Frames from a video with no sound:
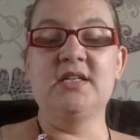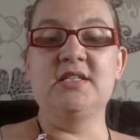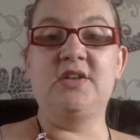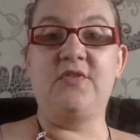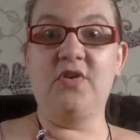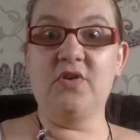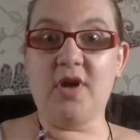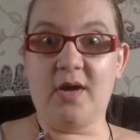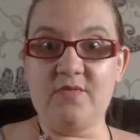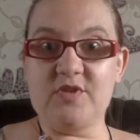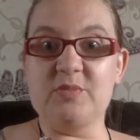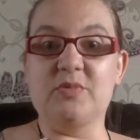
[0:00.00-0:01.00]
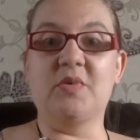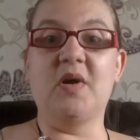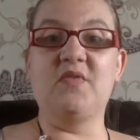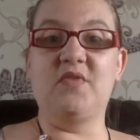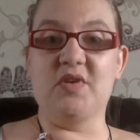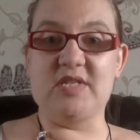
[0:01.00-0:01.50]
to feel comfortable
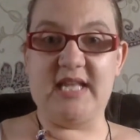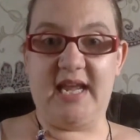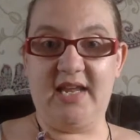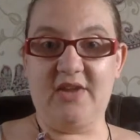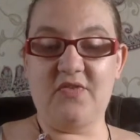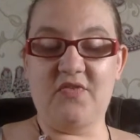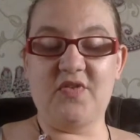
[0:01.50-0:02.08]
and feel safe.